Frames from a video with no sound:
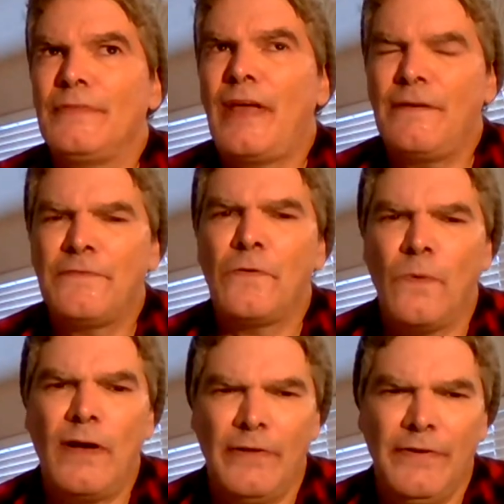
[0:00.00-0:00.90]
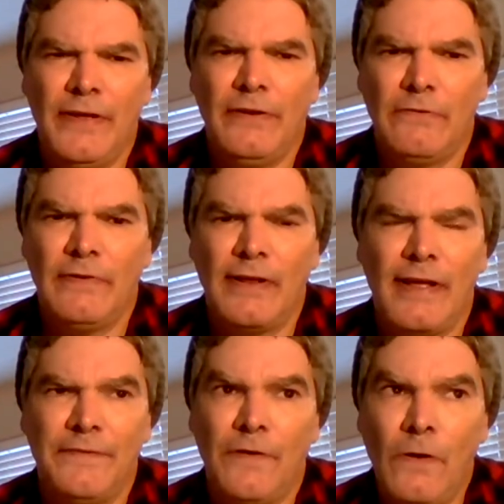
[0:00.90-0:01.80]
after a while, you kind of
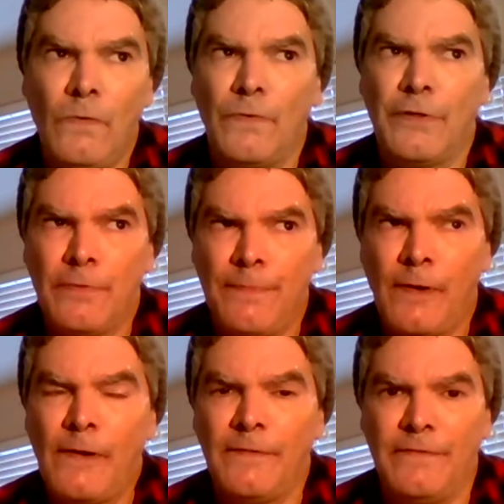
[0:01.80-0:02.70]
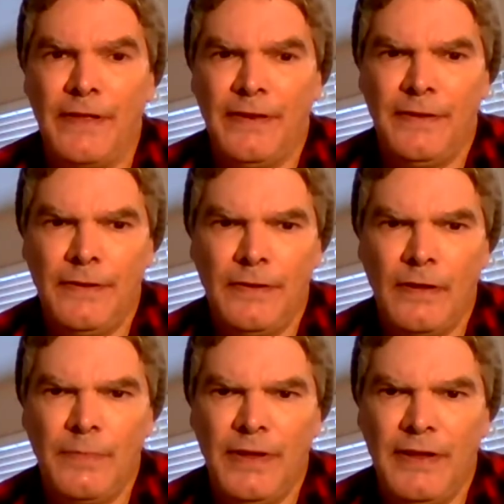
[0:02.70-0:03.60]
realize, oh, they're part of it.
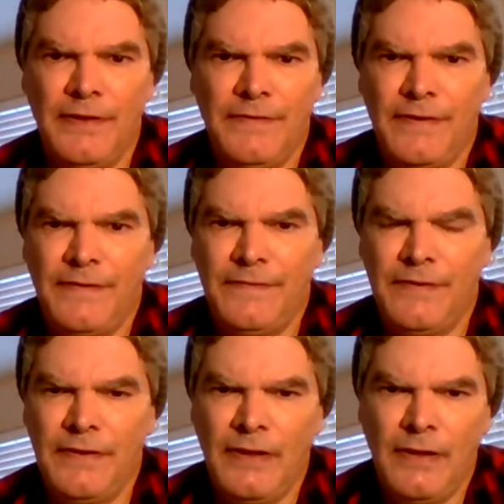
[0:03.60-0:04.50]
I mean, it's just,